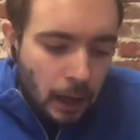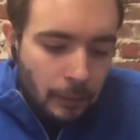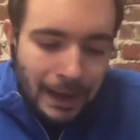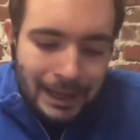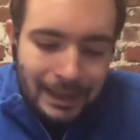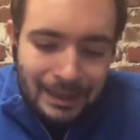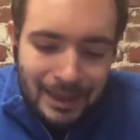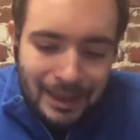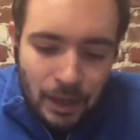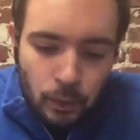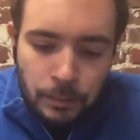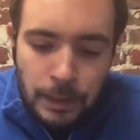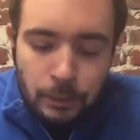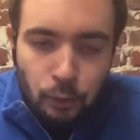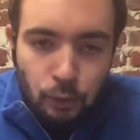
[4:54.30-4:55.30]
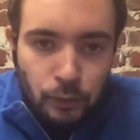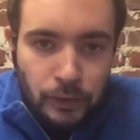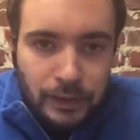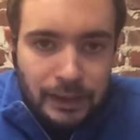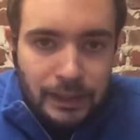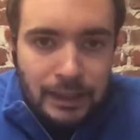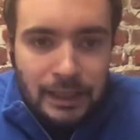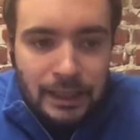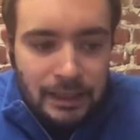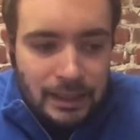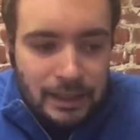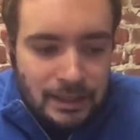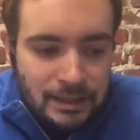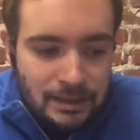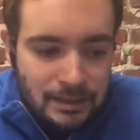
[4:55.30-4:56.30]
I think what people really need
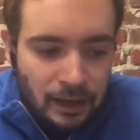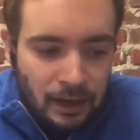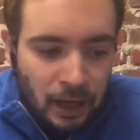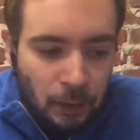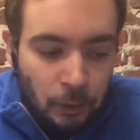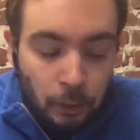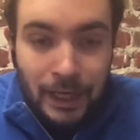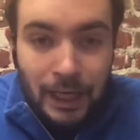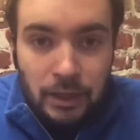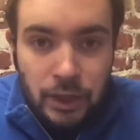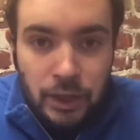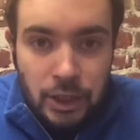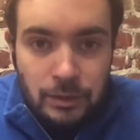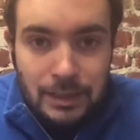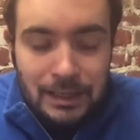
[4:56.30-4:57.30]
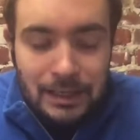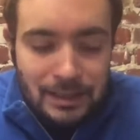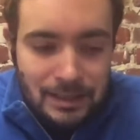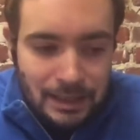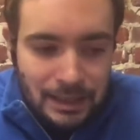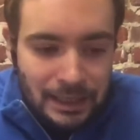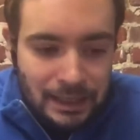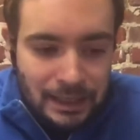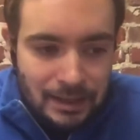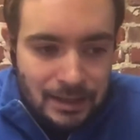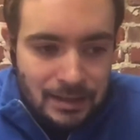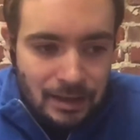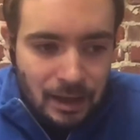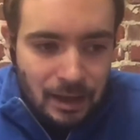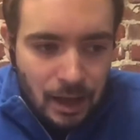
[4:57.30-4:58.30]
is, or what documentation needs, is it
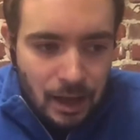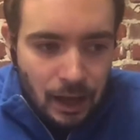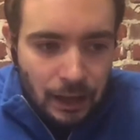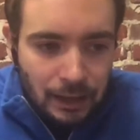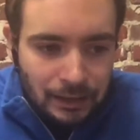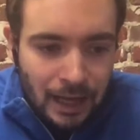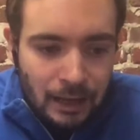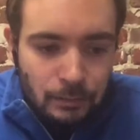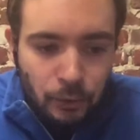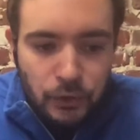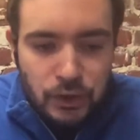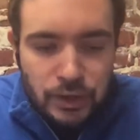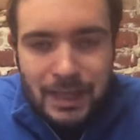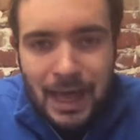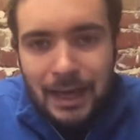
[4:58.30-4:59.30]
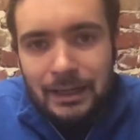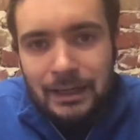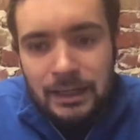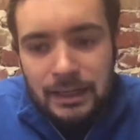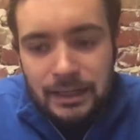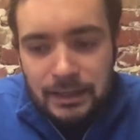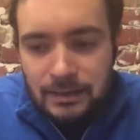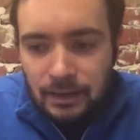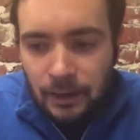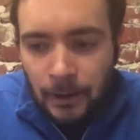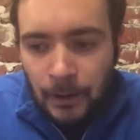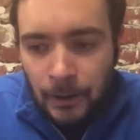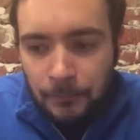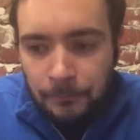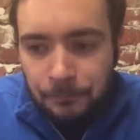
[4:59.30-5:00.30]
needs a lot more than just that. It needs
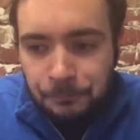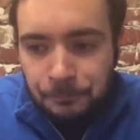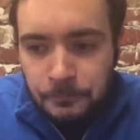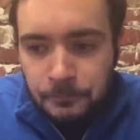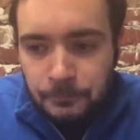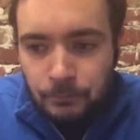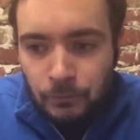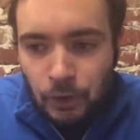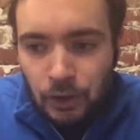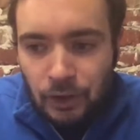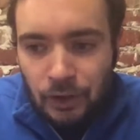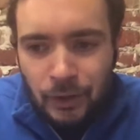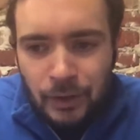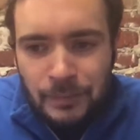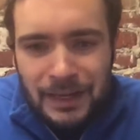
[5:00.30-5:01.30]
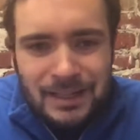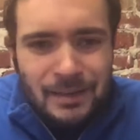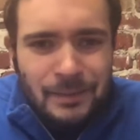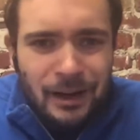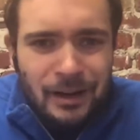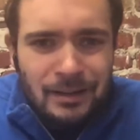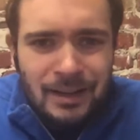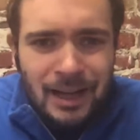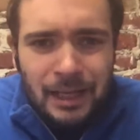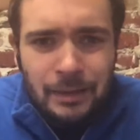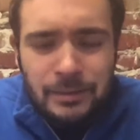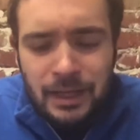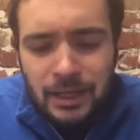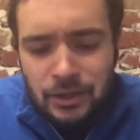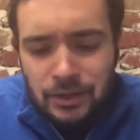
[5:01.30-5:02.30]
the biggest comparator to
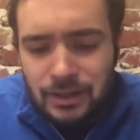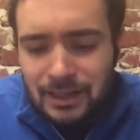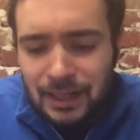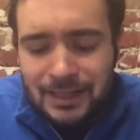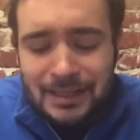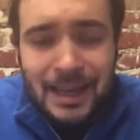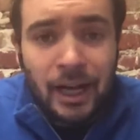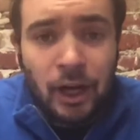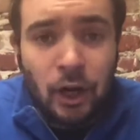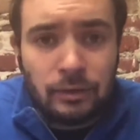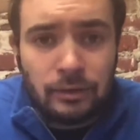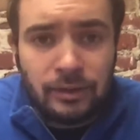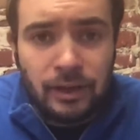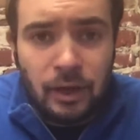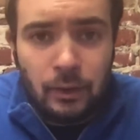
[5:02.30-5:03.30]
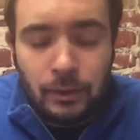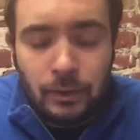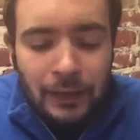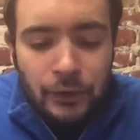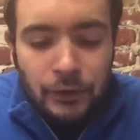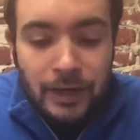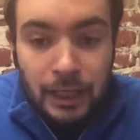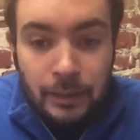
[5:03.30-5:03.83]
documentation is like Stack Overflow, not